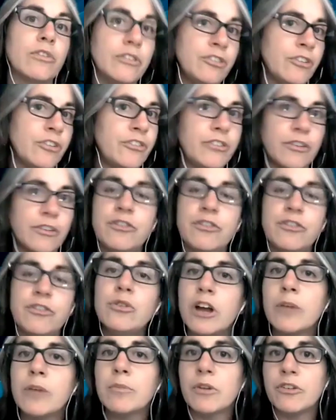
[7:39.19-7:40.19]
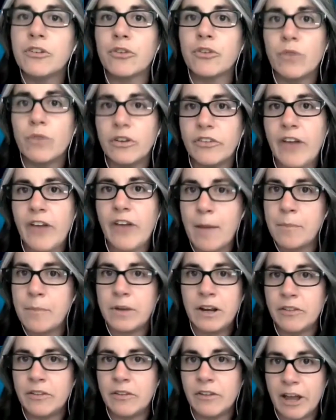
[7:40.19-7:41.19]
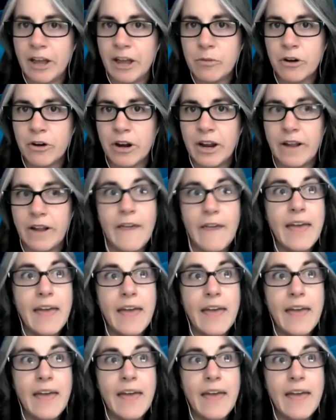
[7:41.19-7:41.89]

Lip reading: just a few numbers of what's happening in the library.